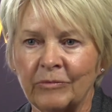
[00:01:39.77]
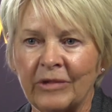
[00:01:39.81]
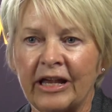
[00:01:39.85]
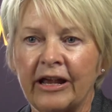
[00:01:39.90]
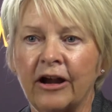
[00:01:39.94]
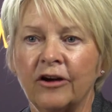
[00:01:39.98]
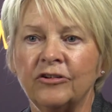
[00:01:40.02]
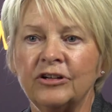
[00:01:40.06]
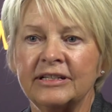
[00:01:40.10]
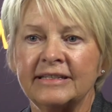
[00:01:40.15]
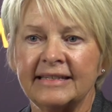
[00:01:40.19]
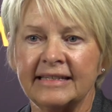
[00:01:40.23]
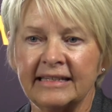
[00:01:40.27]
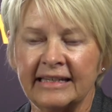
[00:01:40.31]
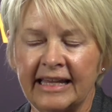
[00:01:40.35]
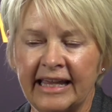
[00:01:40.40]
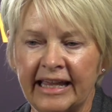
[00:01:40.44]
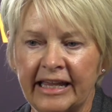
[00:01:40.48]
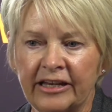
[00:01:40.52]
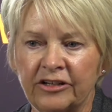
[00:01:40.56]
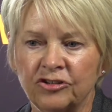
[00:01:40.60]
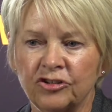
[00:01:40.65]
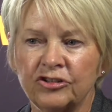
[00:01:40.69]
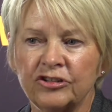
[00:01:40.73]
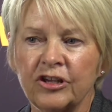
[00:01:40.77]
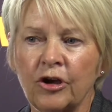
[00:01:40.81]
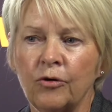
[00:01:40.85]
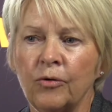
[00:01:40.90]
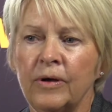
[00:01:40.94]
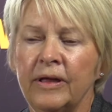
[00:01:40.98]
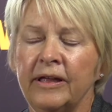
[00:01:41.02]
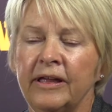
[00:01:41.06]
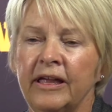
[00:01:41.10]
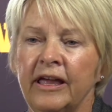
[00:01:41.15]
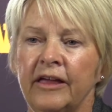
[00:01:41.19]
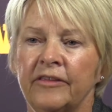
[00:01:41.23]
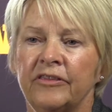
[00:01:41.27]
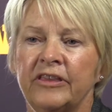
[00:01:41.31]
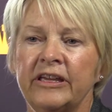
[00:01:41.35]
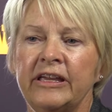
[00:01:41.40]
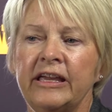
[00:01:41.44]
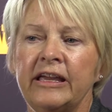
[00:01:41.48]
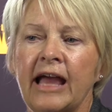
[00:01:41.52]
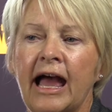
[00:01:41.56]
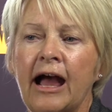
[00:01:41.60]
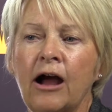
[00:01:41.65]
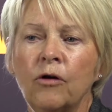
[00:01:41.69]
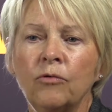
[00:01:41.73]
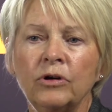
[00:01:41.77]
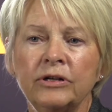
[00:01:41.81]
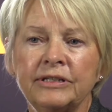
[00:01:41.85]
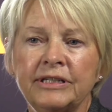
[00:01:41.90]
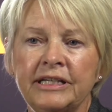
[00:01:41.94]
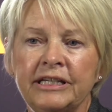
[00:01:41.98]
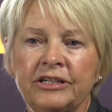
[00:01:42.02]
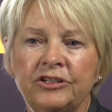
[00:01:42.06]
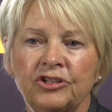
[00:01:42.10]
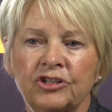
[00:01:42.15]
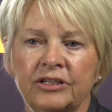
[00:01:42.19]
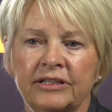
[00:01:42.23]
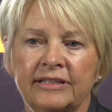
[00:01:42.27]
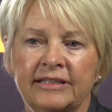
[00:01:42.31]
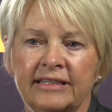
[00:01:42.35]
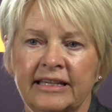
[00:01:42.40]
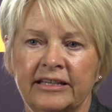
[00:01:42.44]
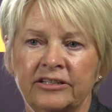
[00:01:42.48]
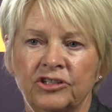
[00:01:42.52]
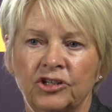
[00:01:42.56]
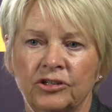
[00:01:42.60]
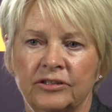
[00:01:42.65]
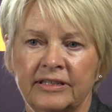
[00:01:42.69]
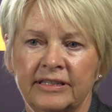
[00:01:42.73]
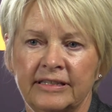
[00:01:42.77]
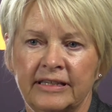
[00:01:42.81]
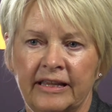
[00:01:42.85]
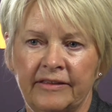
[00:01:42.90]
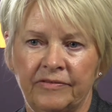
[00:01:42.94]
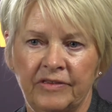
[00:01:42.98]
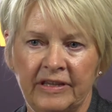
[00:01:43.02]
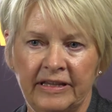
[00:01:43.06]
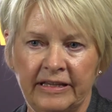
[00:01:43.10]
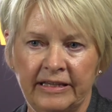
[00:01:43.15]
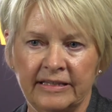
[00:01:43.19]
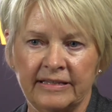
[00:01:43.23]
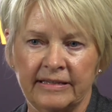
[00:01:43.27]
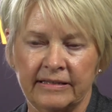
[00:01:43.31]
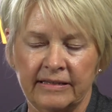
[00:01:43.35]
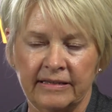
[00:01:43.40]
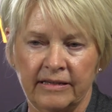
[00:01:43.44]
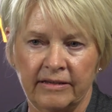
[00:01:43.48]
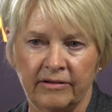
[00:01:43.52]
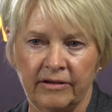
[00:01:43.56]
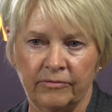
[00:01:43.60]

They aren't as engaged. So the hour teaching sessions that these